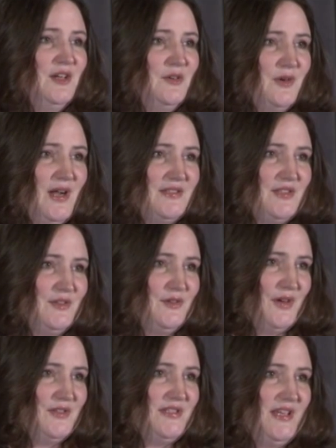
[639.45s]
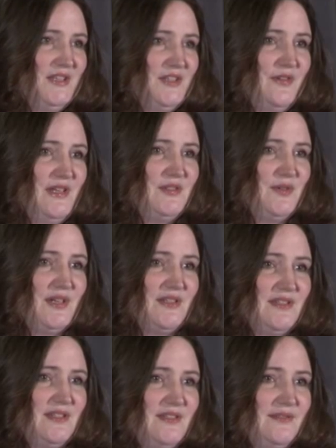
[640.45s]
were also grossly
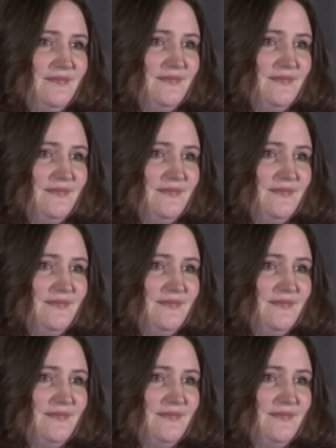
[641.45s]
under-resourced.